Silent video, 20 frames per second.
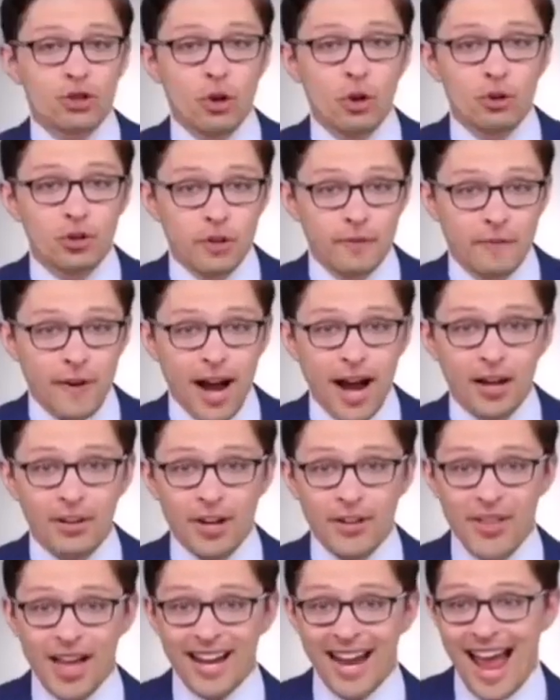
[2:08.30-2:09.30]
also found
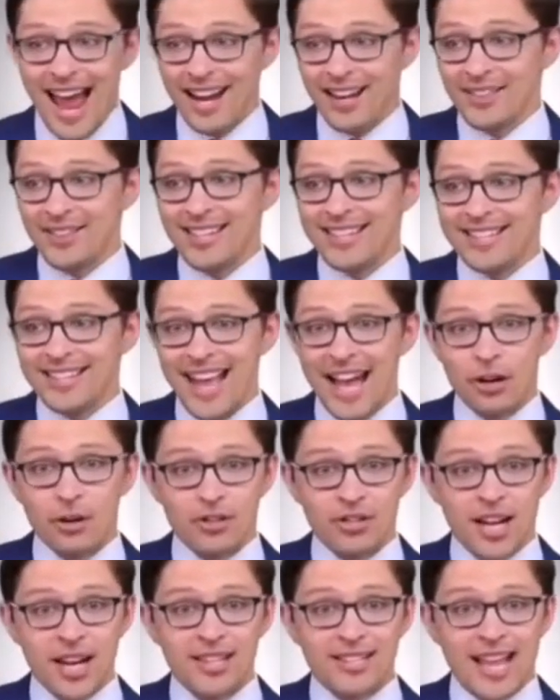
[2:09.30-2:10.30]
that adding these
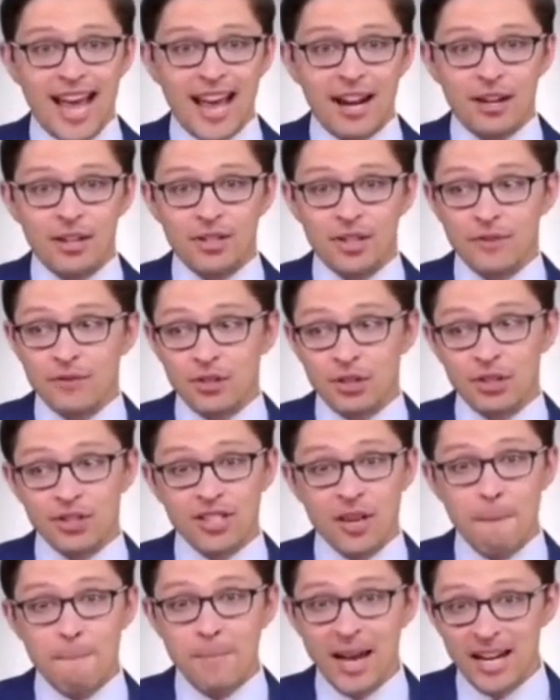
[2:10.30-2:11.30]
nano-sized additives to
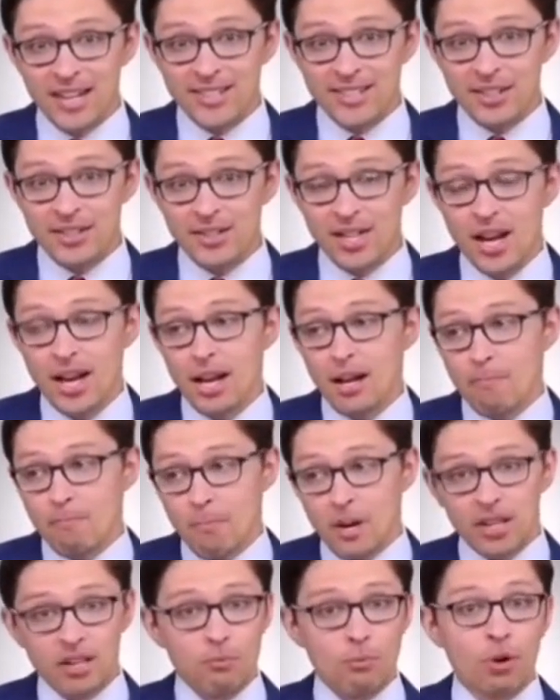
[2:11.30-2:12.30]
some medicines
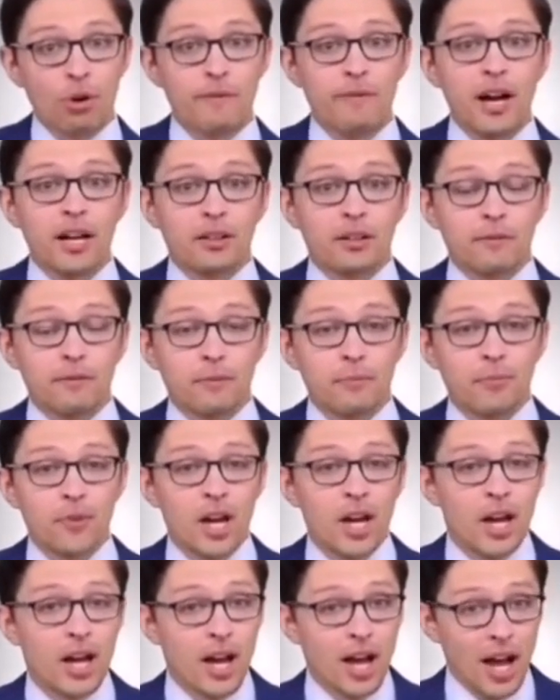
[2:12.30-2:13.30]
made them more effective.
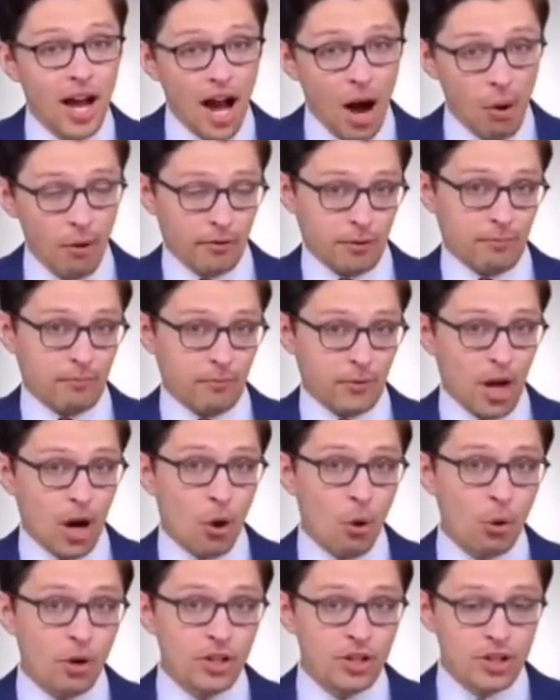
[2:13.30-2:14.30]
However,
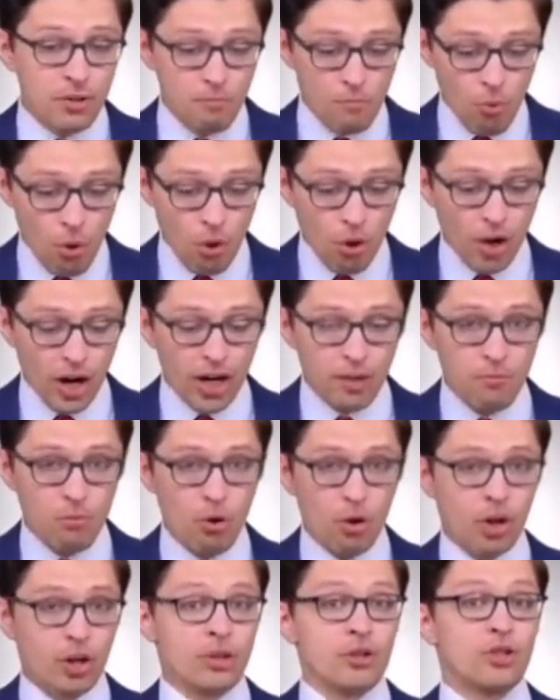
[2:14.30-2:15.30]
according to more and
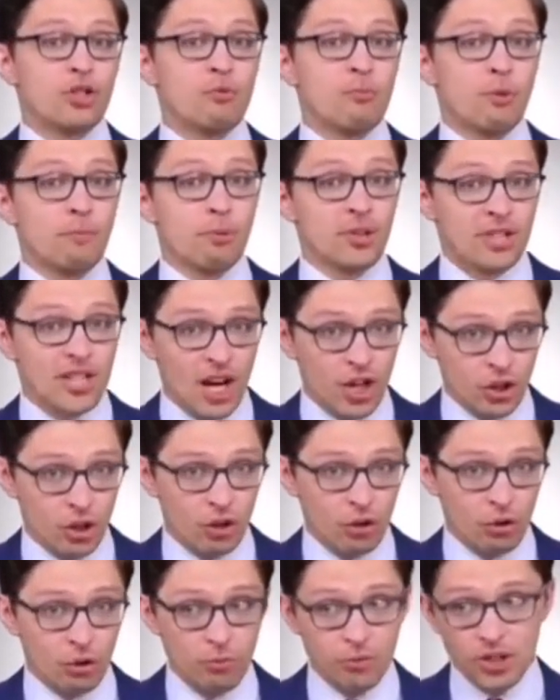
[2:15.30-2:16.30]
more consumer protection
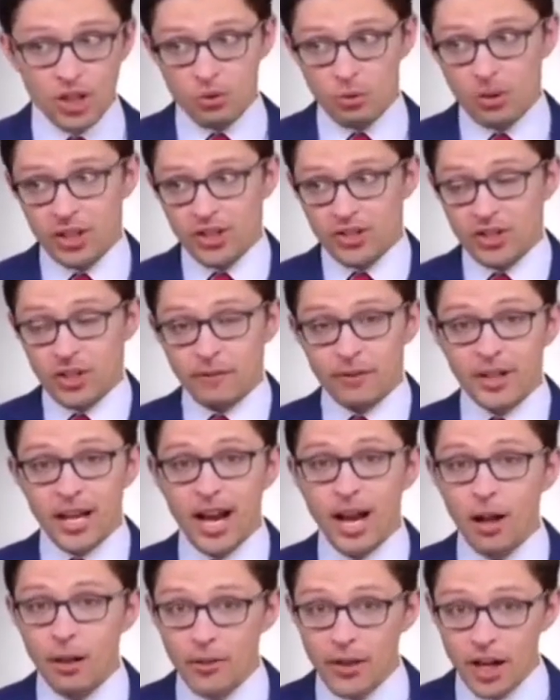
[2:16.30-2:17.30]
groups as well as different
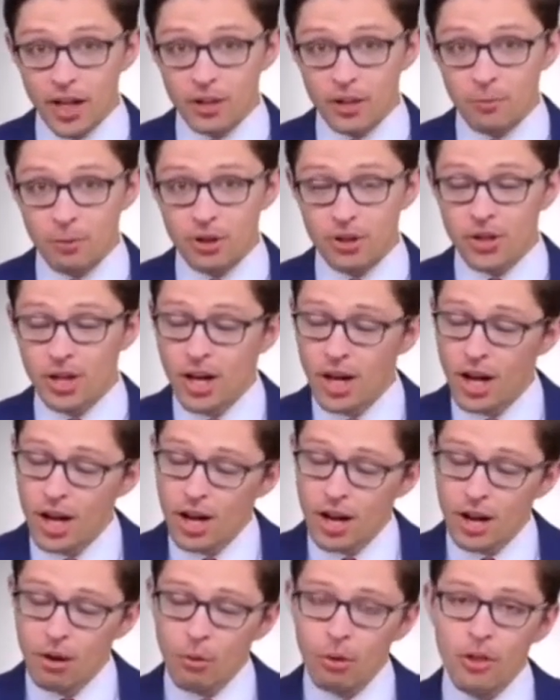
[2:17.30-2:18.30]
health experts,
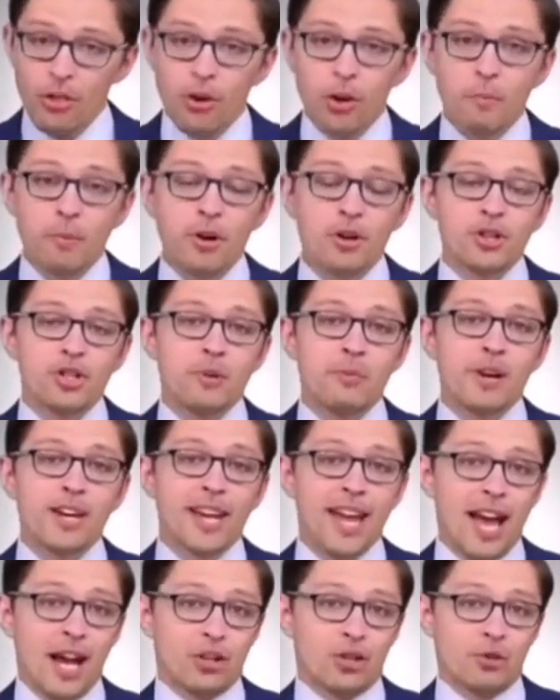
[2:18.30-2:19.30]
well, there appears to be a
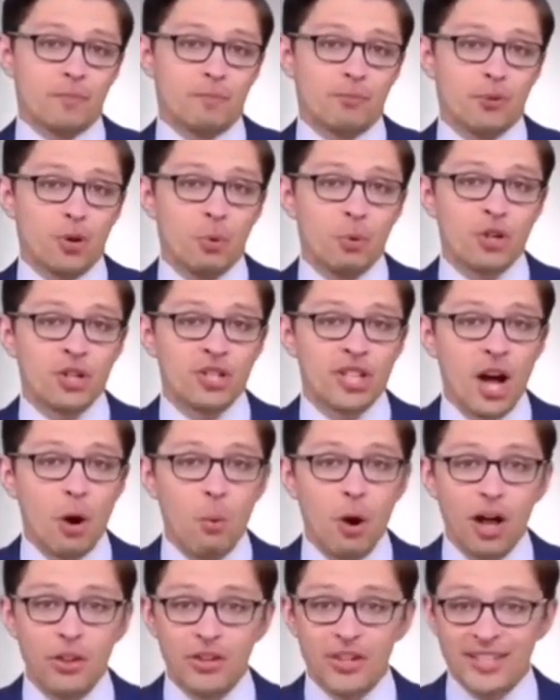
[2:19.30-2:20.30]
catch, which is that
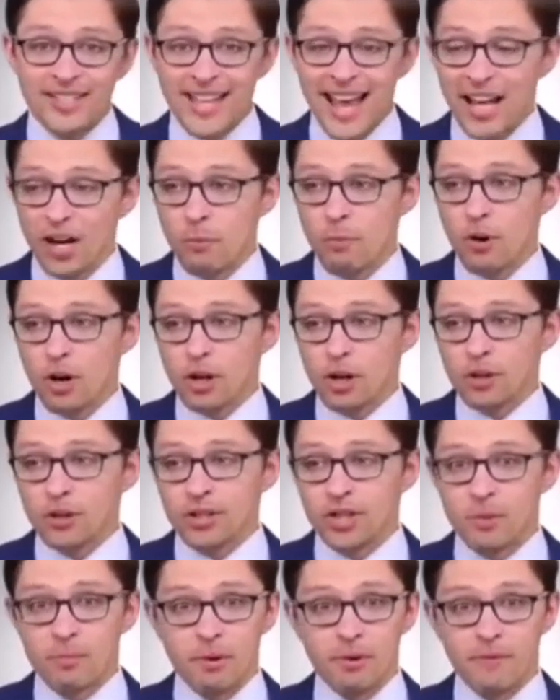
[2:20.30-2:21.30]
while these
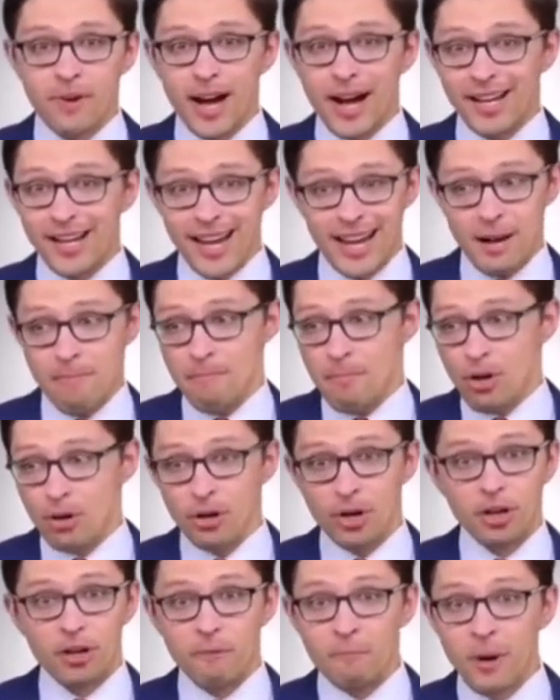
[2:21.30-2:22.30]
nanoparticles can provide a
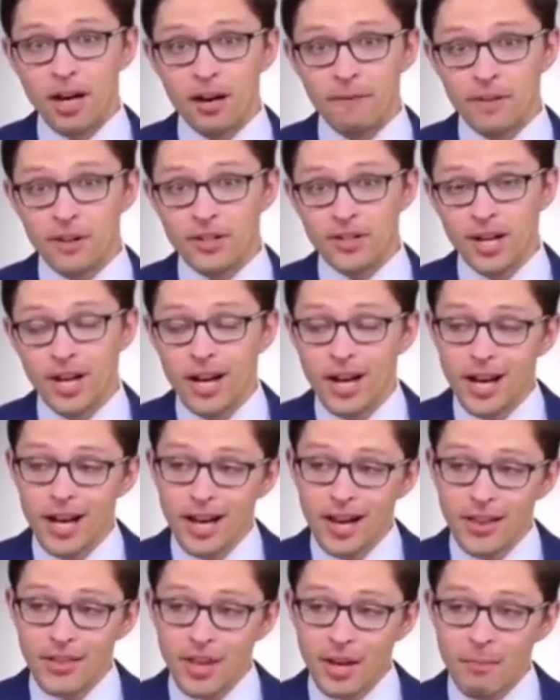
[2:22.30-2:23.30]
myriad of benefits,
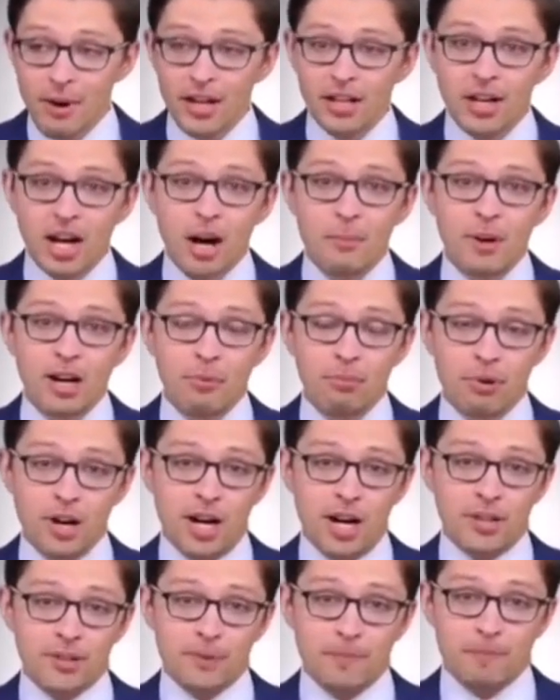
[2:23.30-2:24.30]
they might come at a
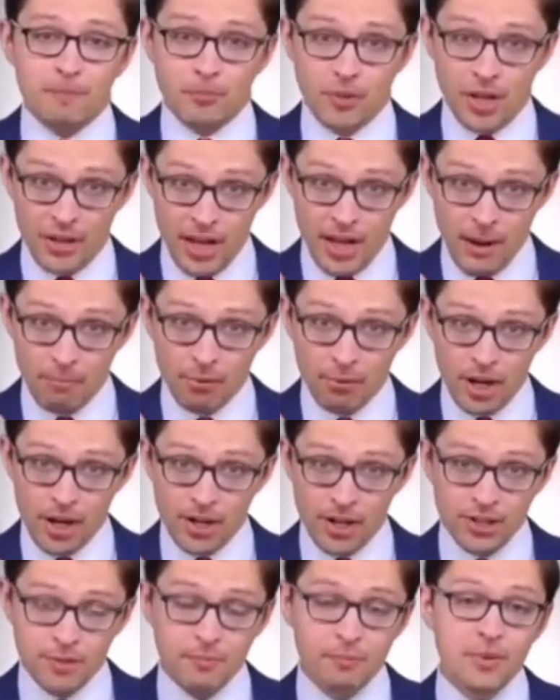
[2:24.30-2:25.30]
price, and that
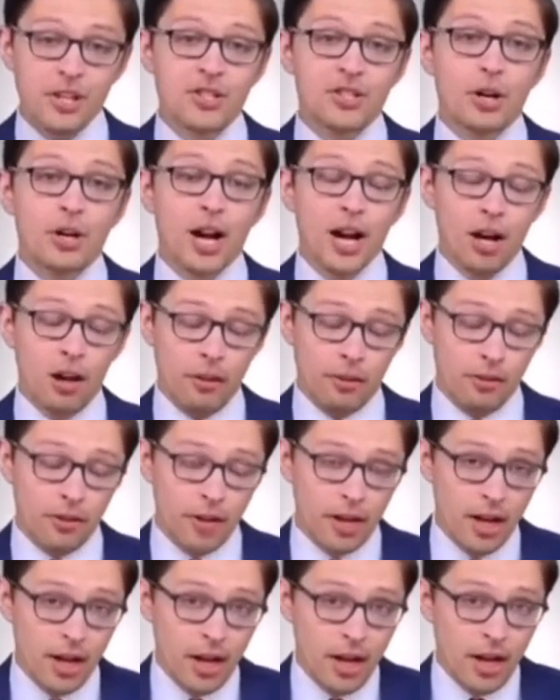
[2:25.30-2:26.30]
price is our health.
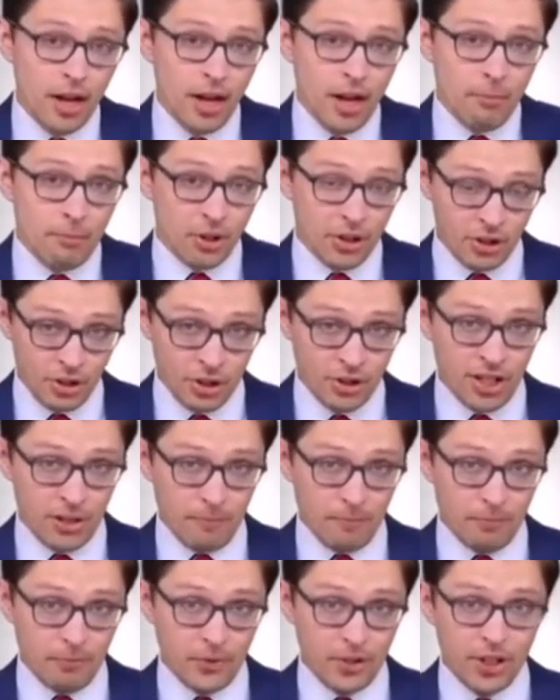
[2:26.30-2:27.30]
Because you see,
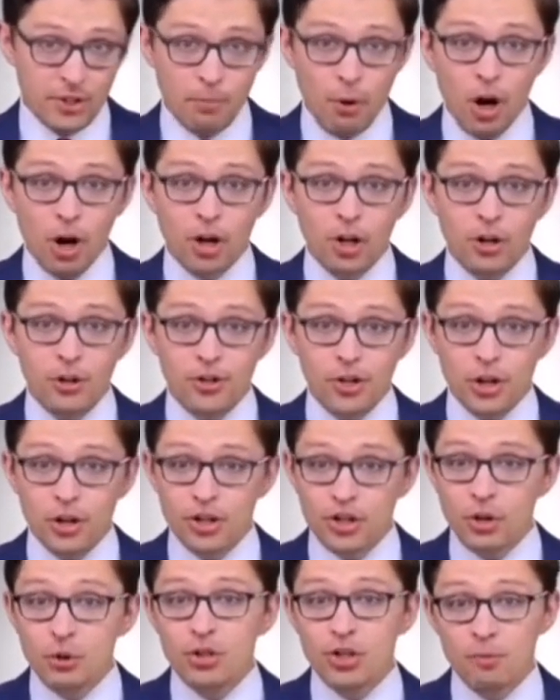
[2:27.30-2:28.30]
these particles are
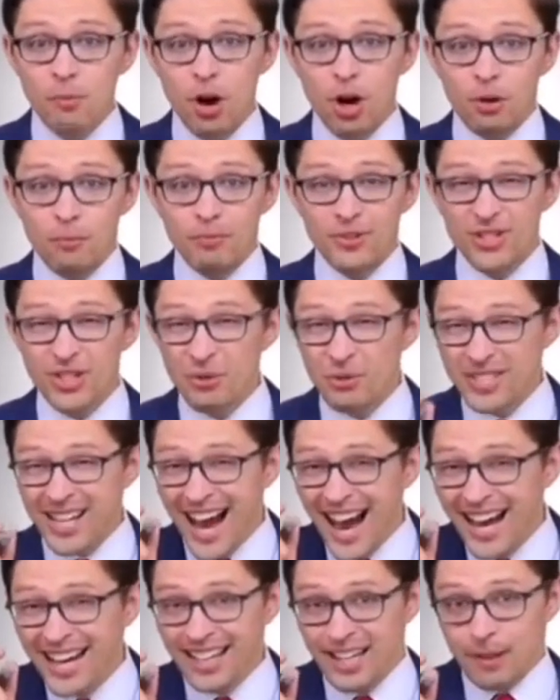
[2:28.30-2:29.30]
so small, so
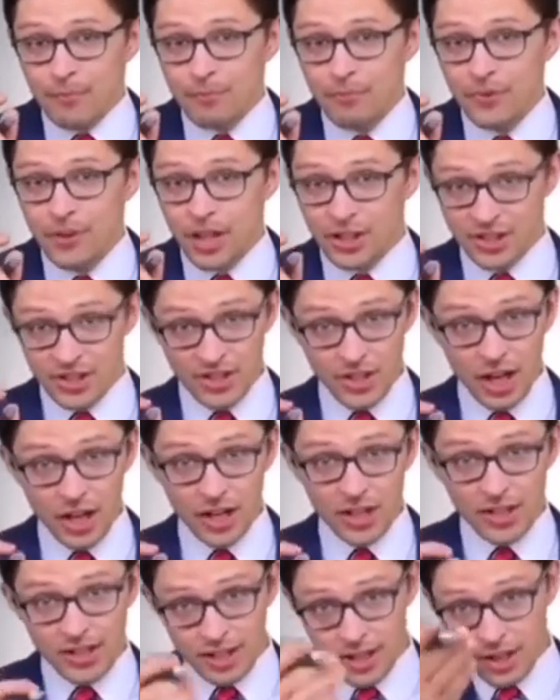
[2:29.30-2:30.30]
tiny, that
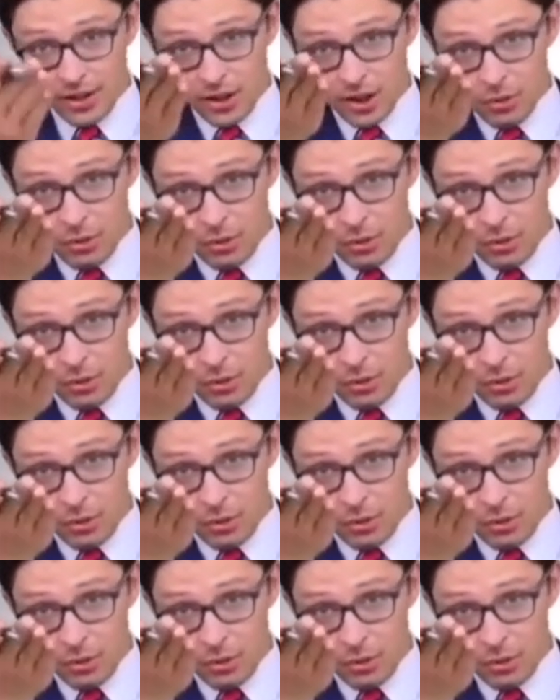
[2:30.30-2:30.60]
studies like this